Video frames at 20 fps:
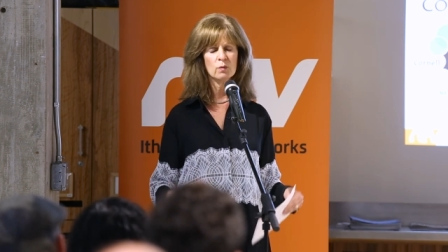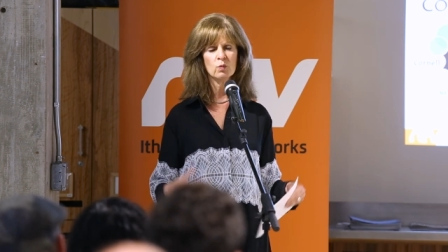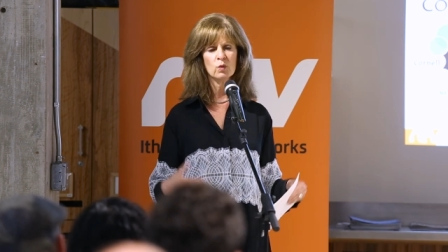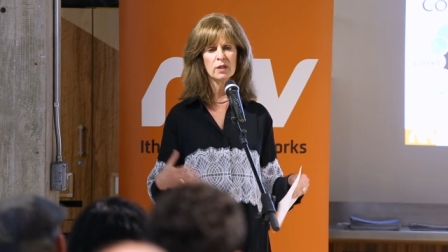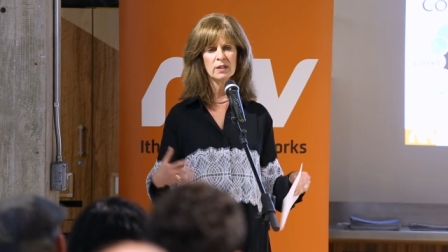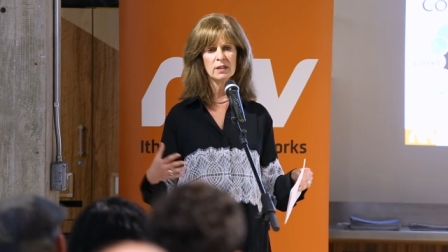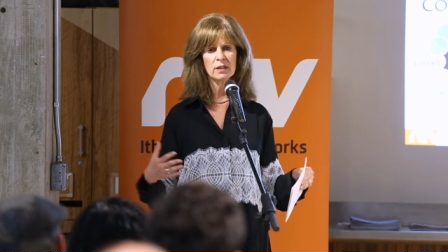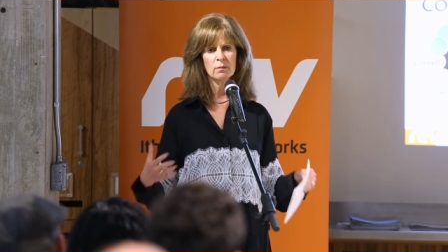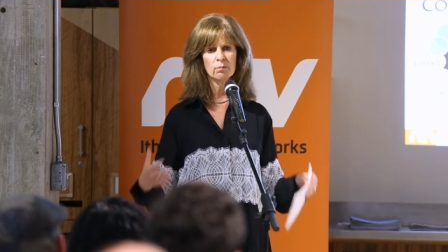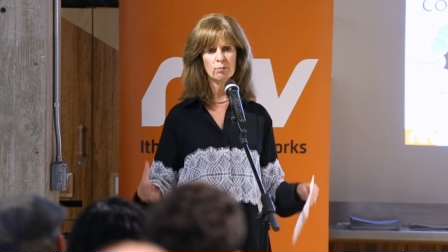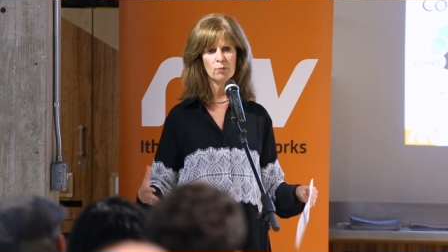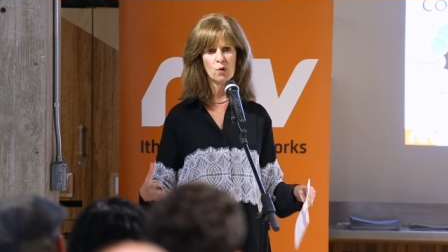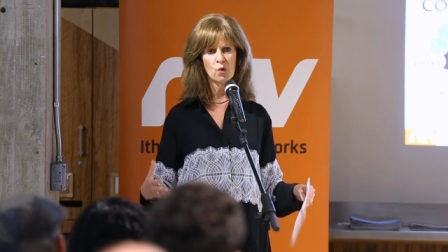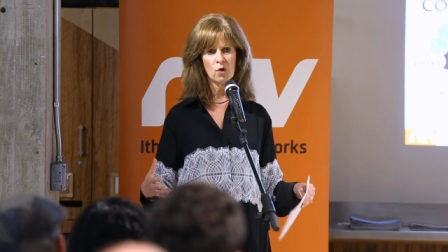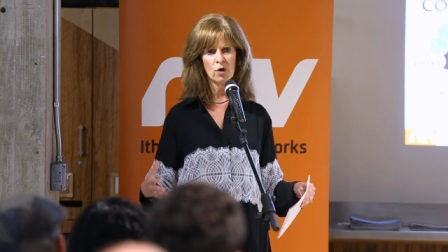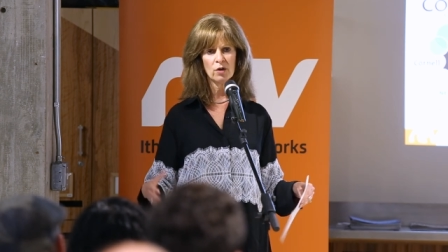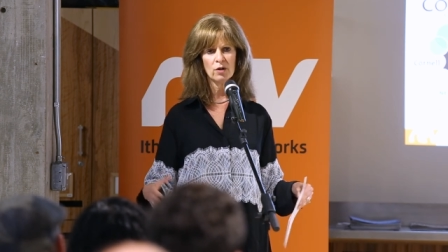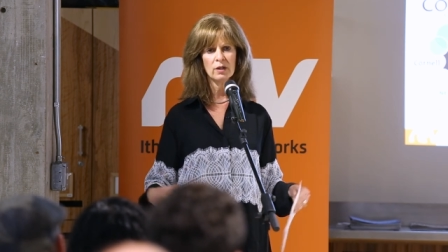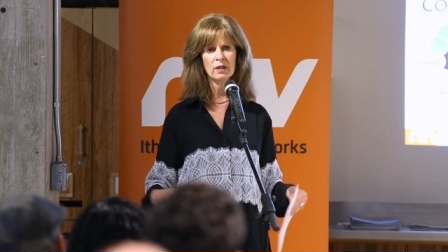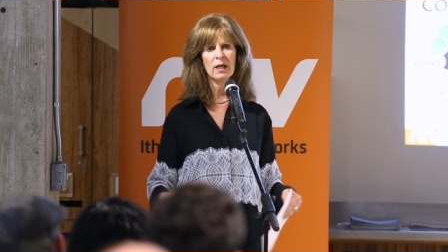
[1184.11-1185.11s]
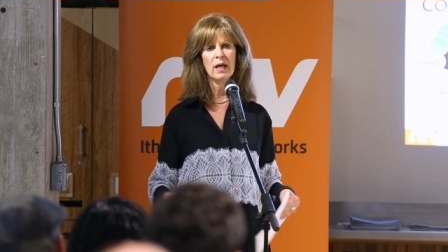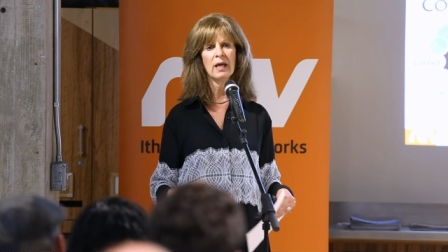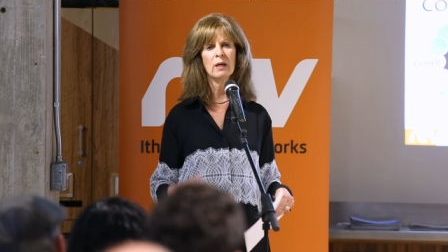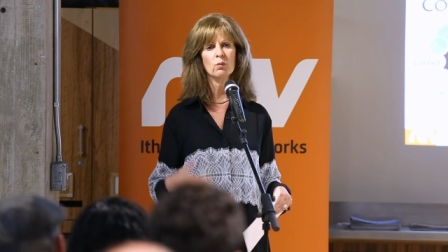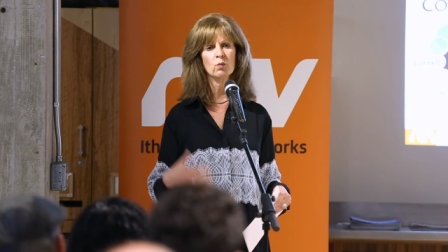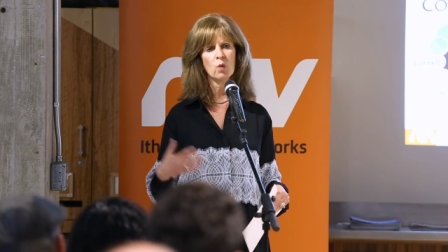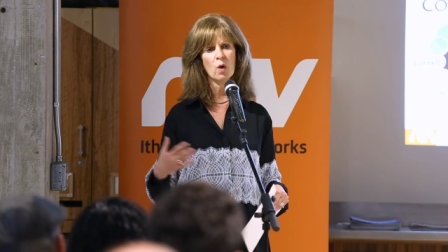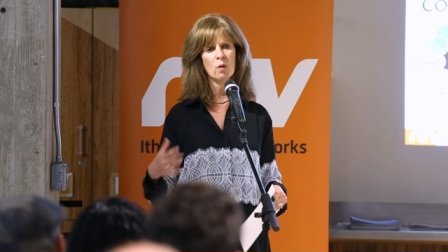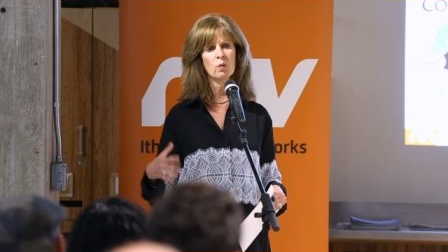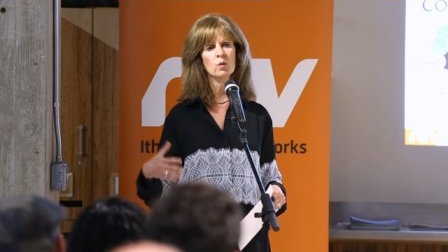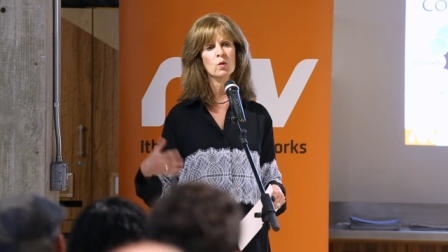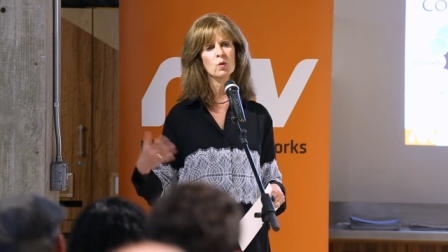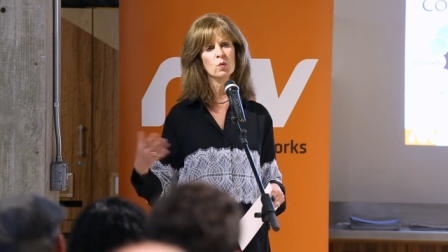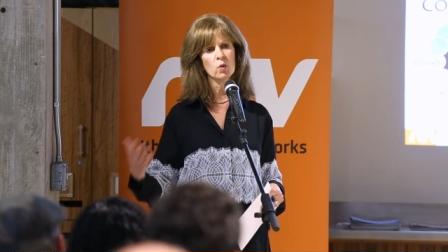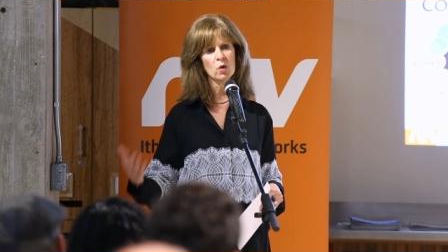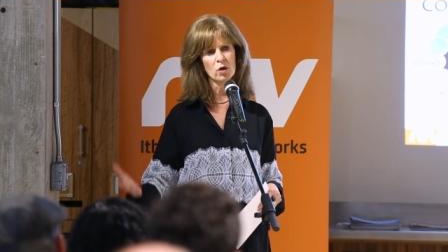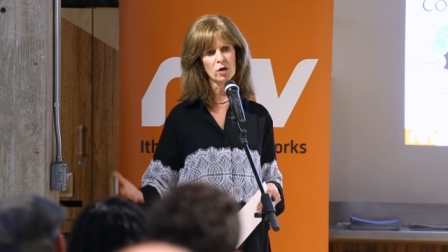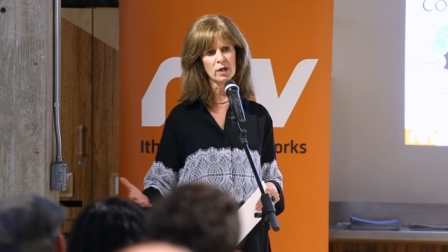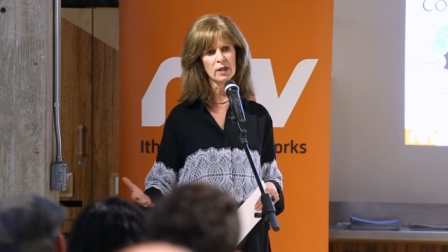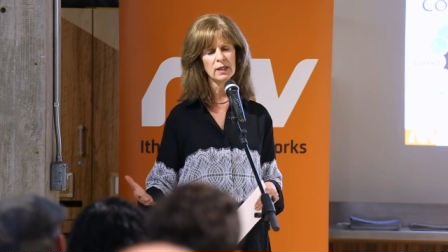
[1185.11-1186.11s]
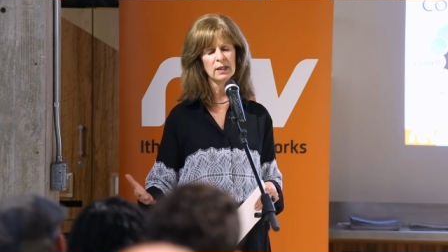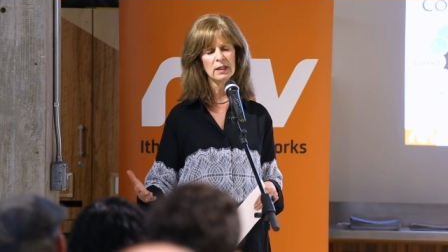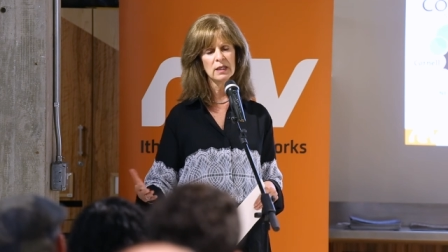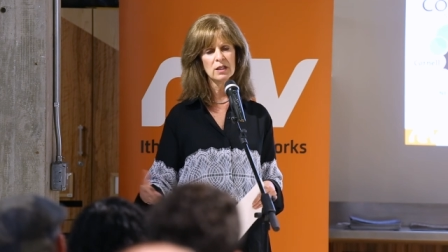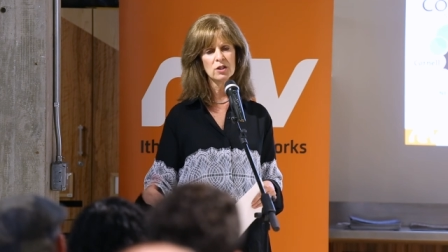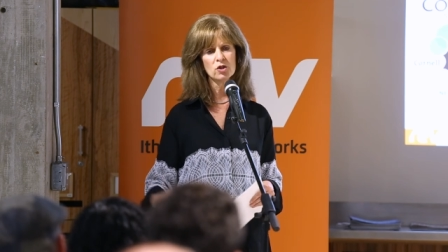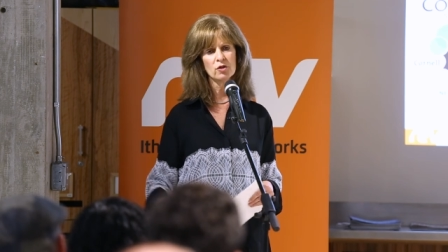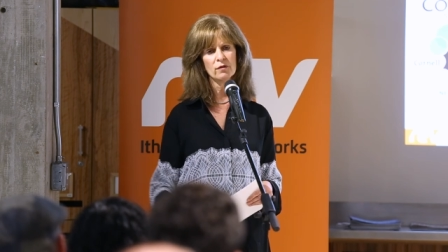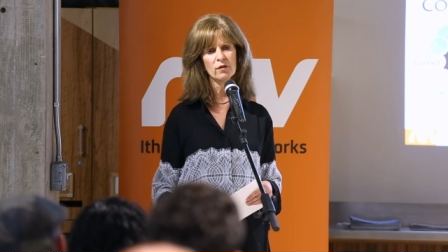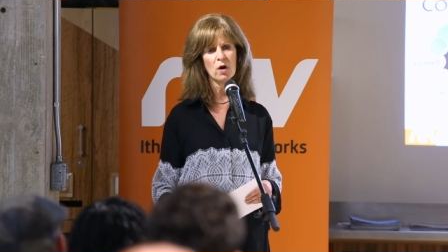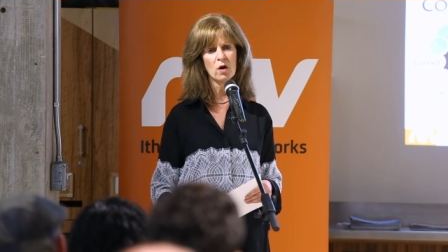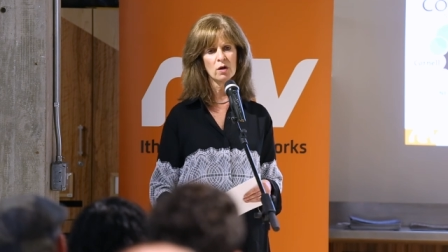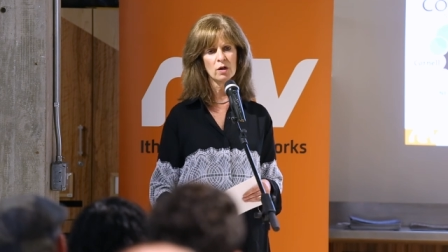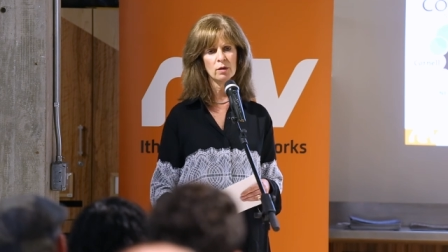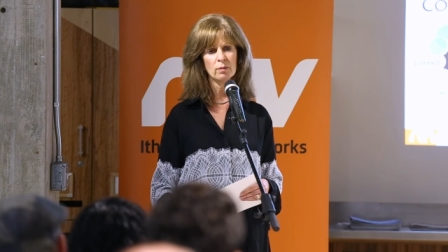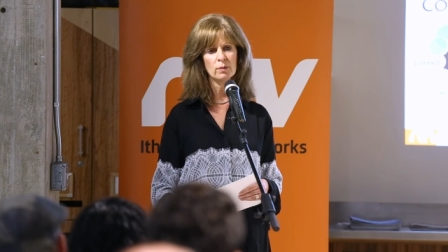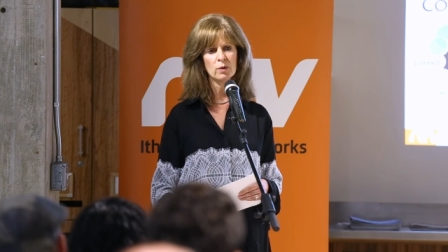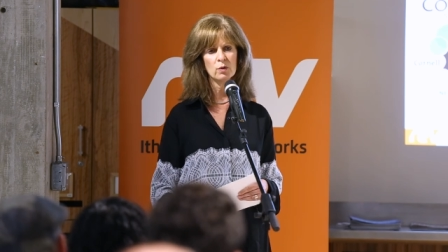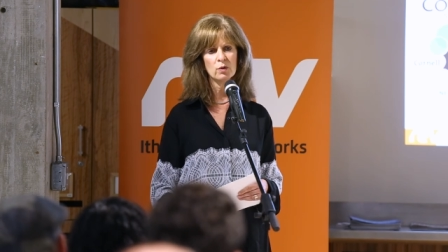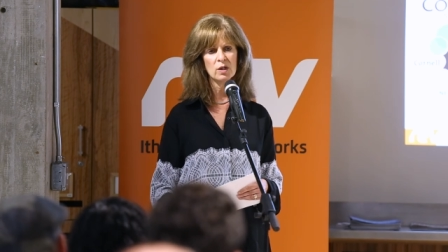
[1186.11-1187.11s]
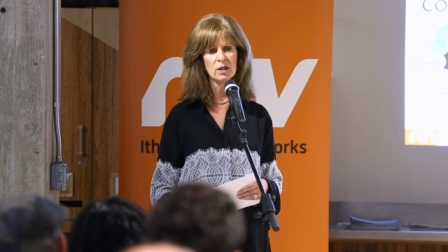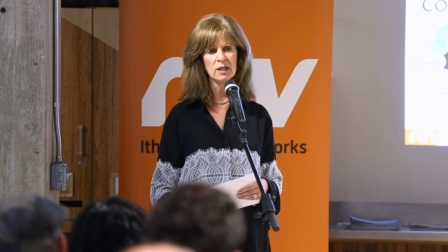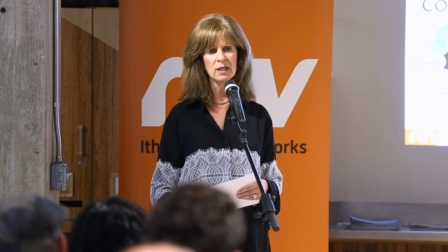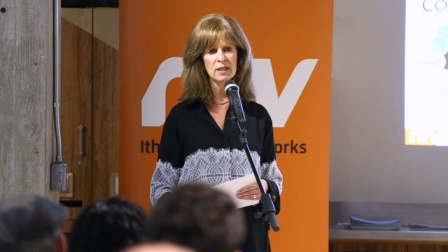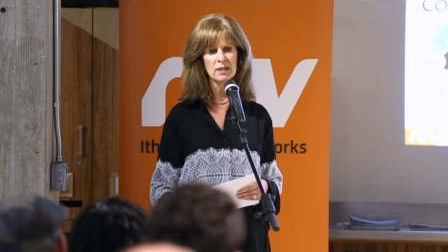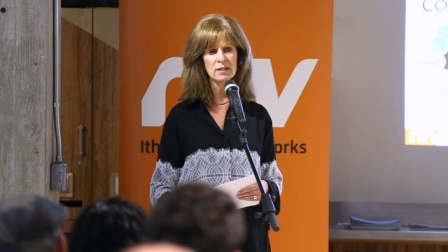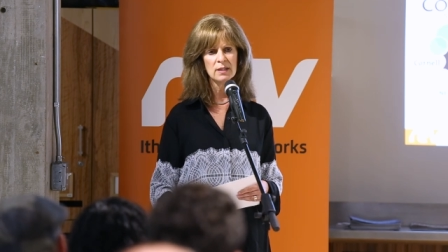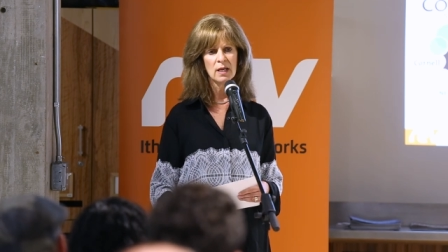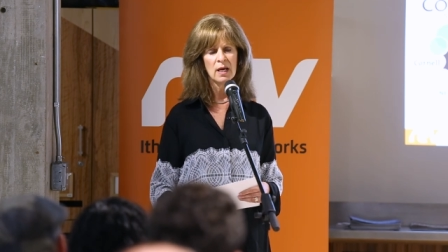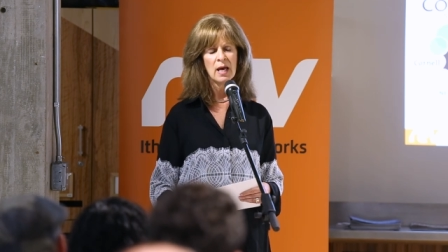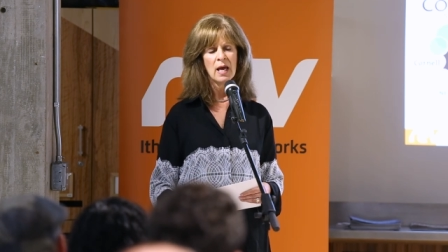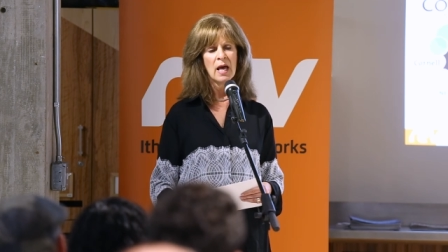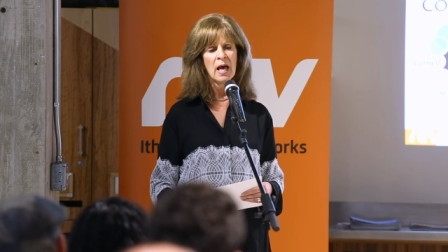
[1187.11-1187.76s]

and what's important and what will work in each of our communities.